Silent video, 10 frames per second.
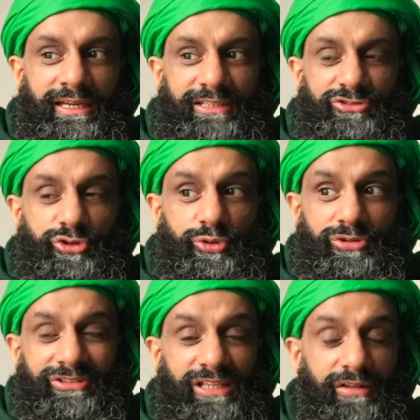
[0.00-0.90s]
into
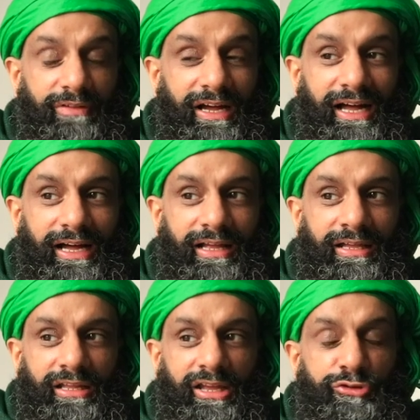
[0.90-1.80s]
the silver hat
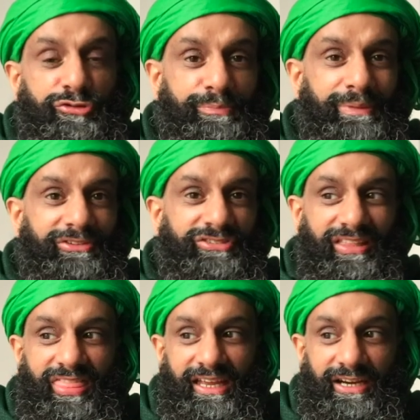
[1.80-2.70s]
conspiracy
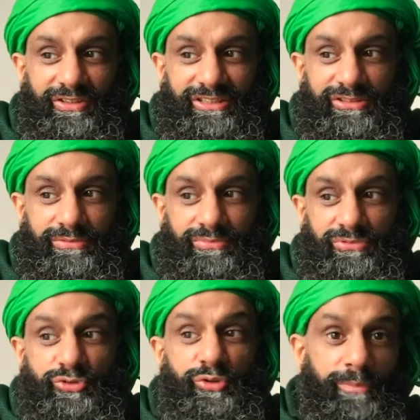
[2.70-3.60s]
theories
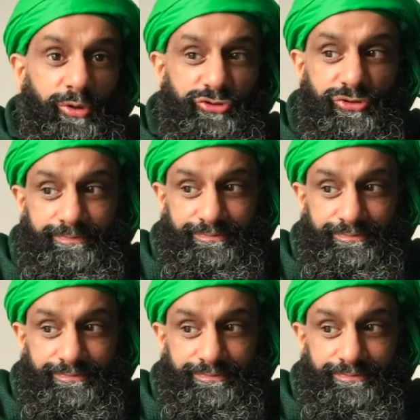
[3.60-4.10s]
too much.